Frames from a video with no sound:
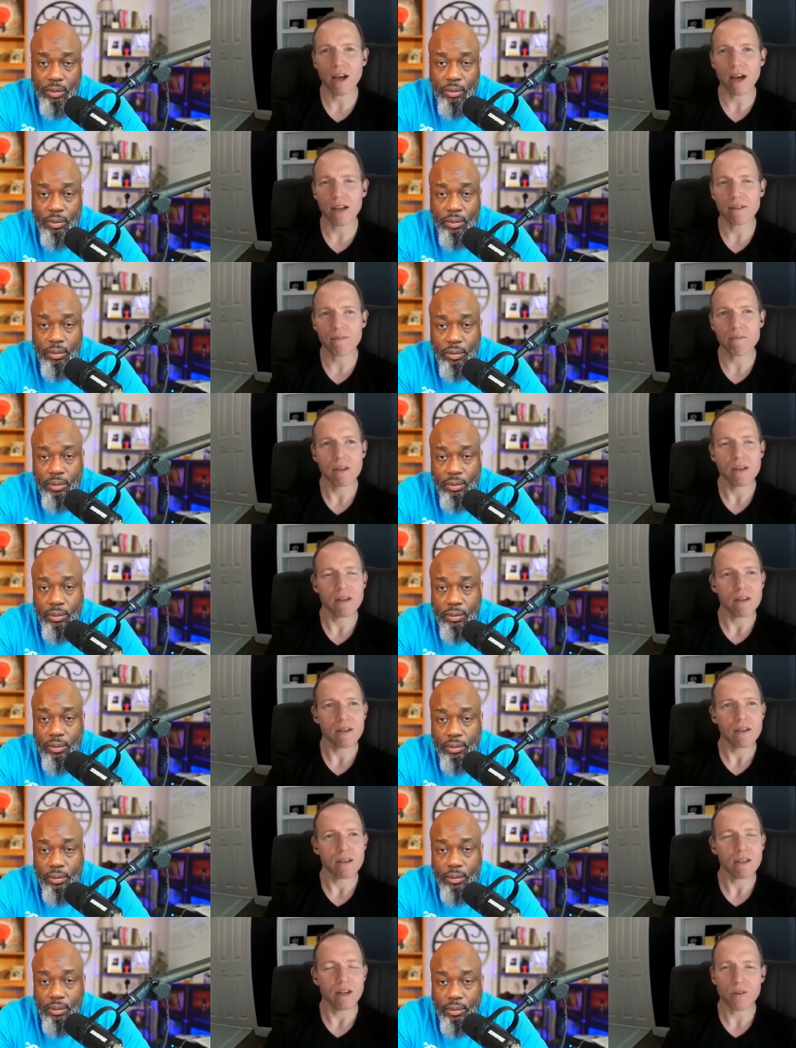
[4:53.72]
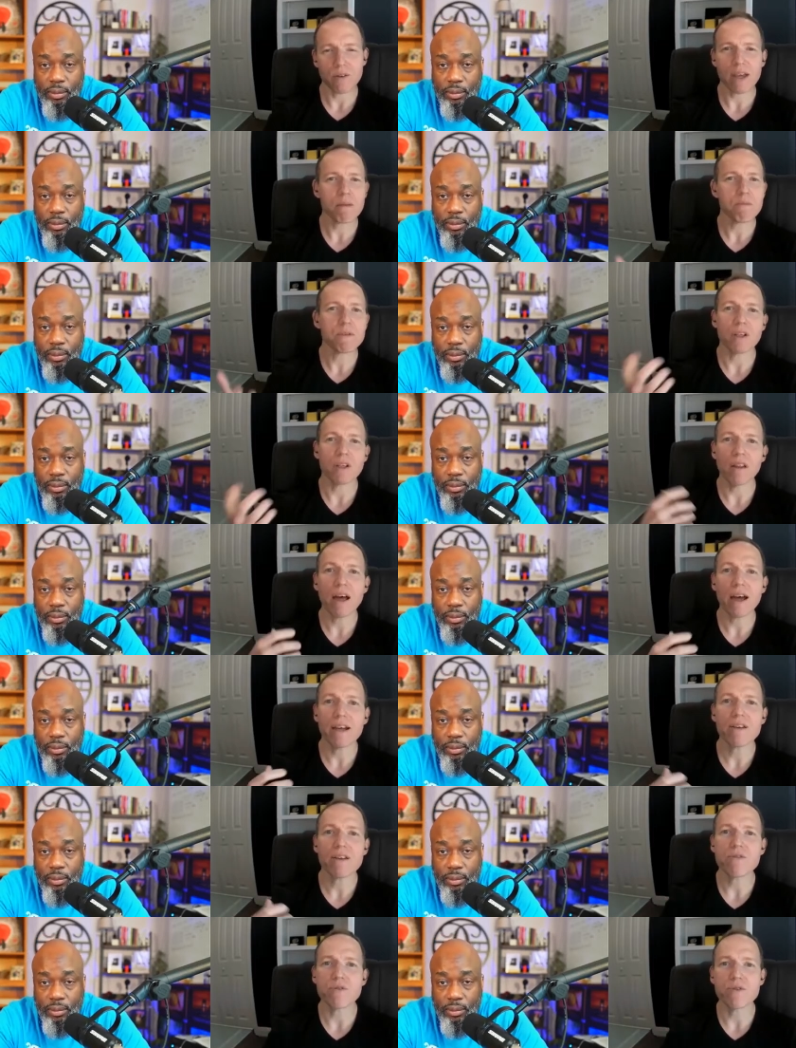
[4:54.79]
Speaker 1: got, you know, came to
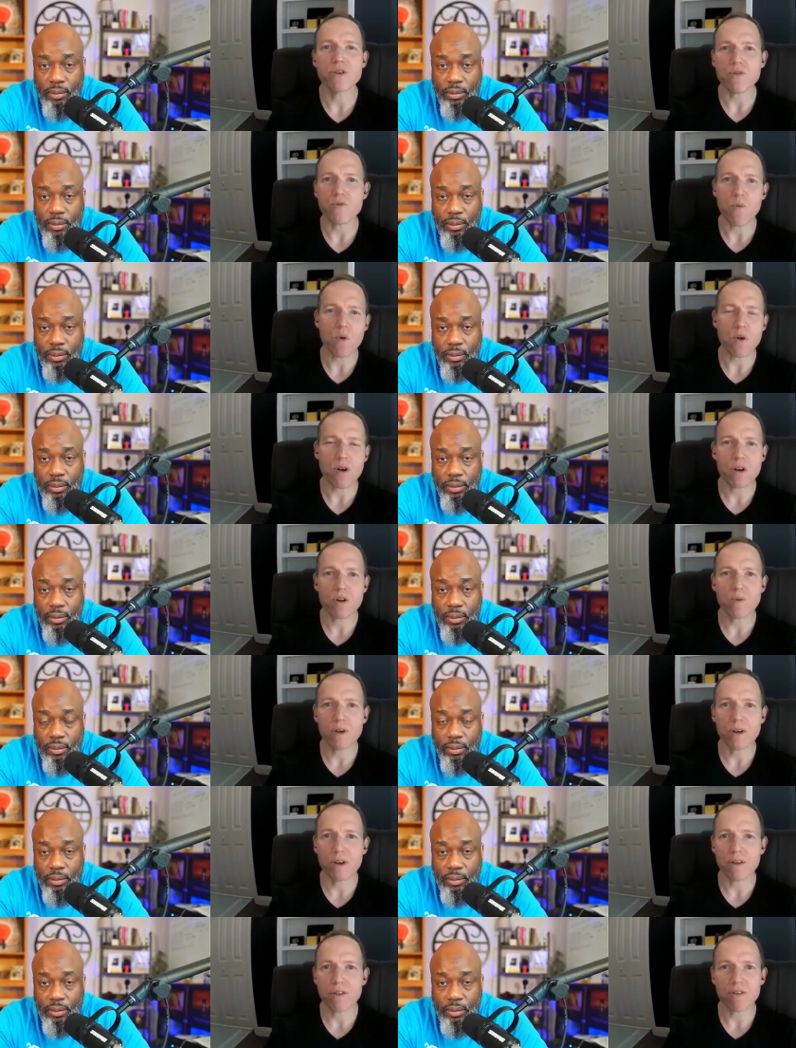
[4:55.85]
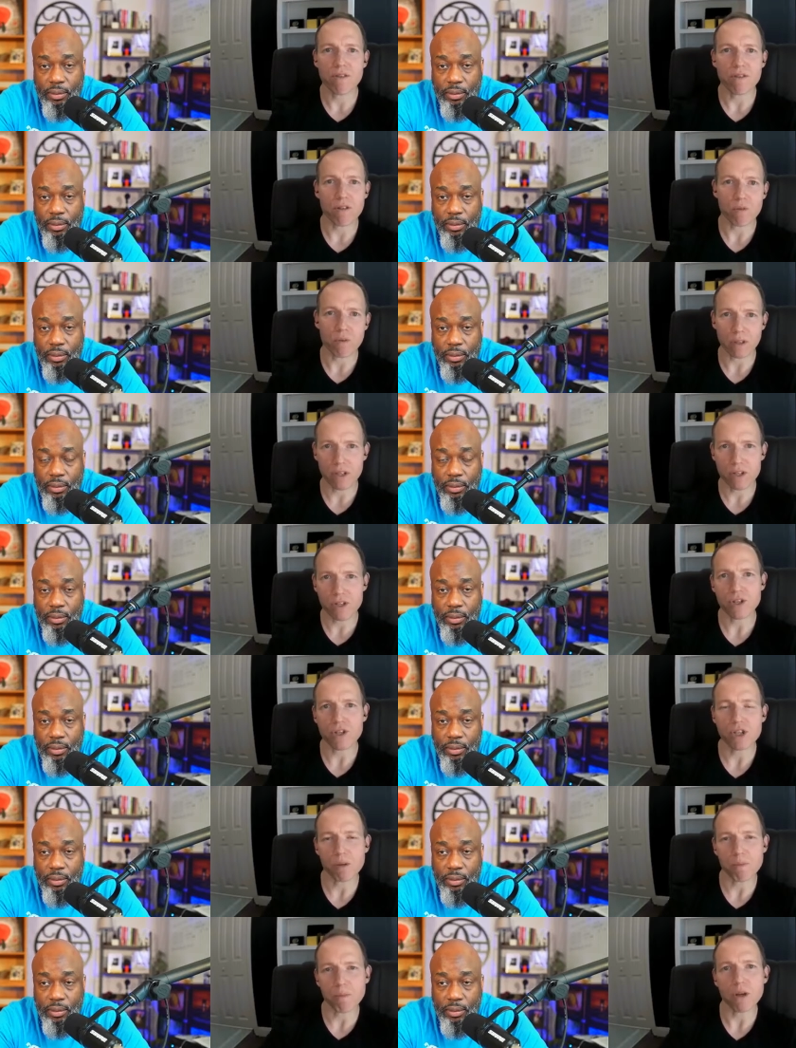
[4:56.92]
light through your work with the
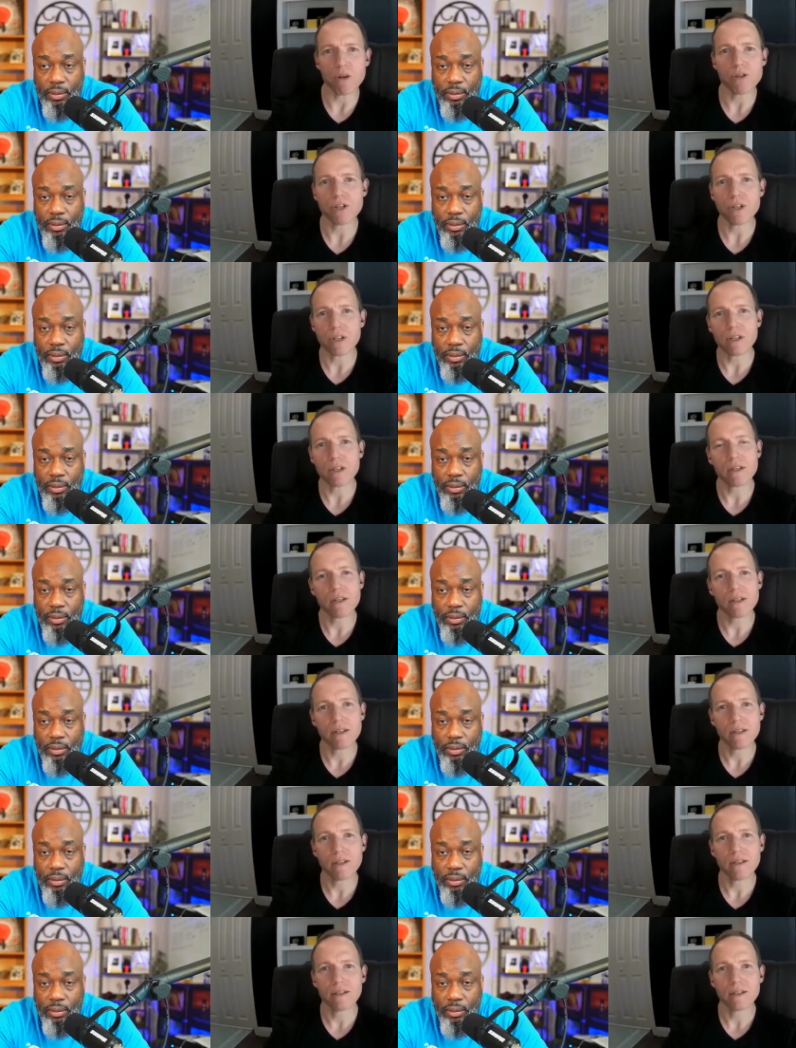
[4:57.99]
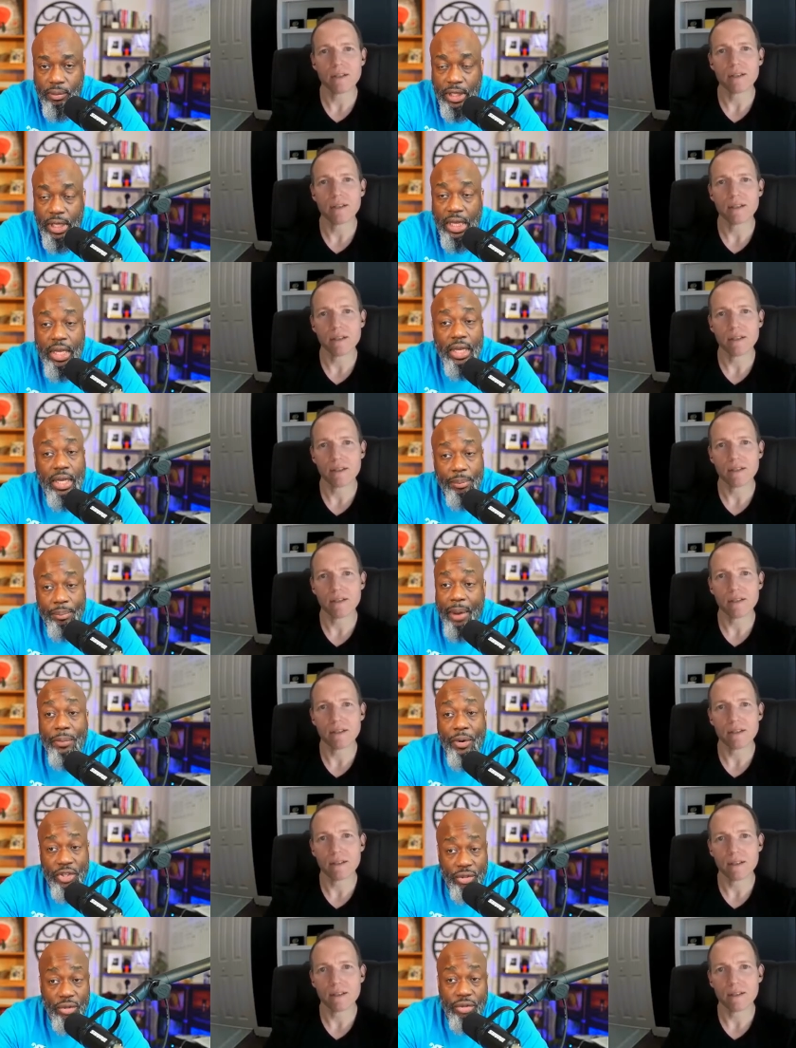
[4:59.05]
relationship coaching?
Speaker 2: My
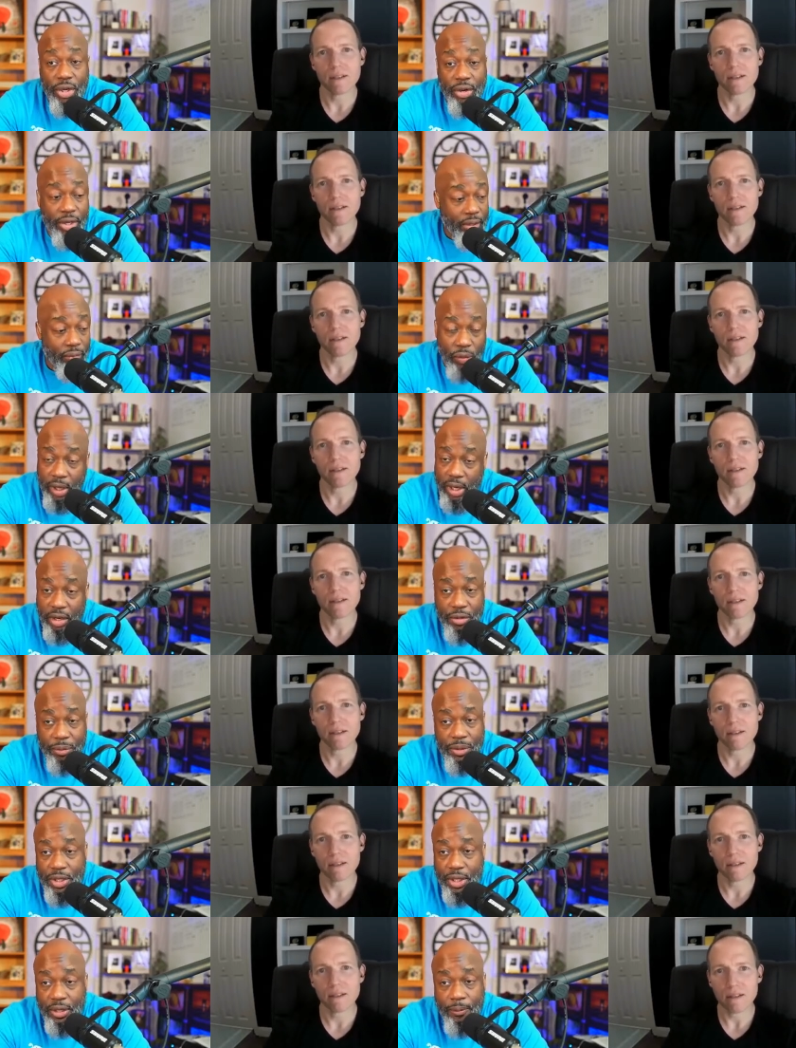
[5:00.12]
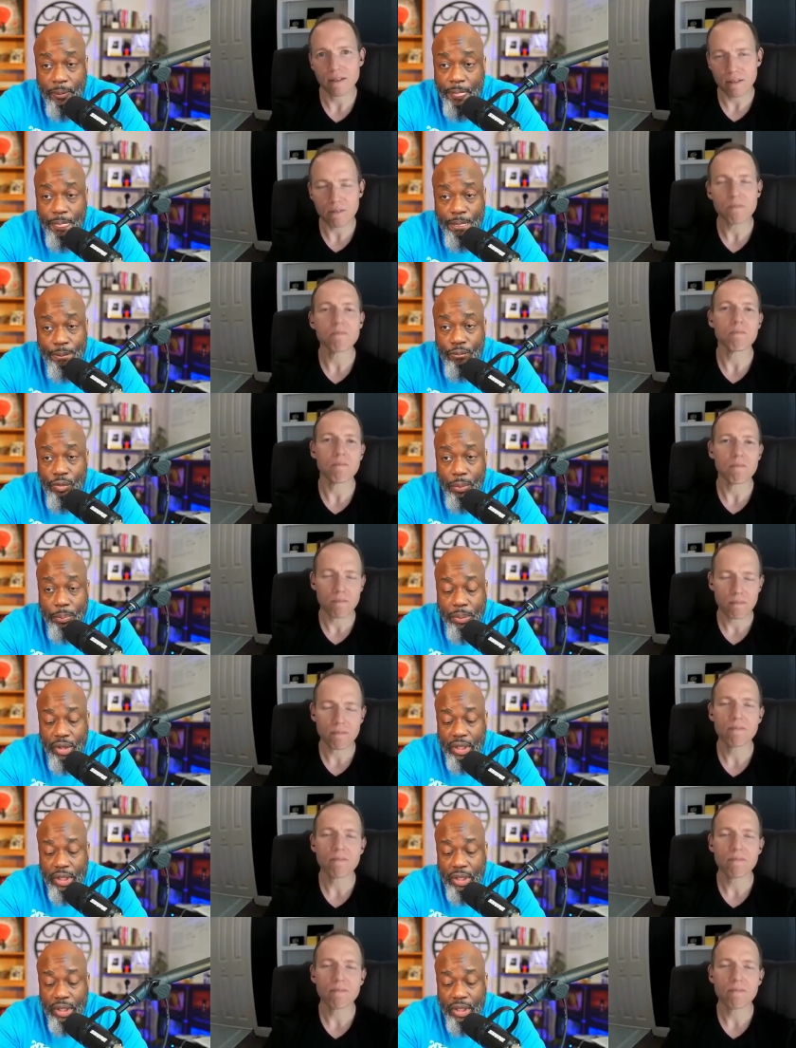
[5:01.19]
personal journey, one hundred percent the book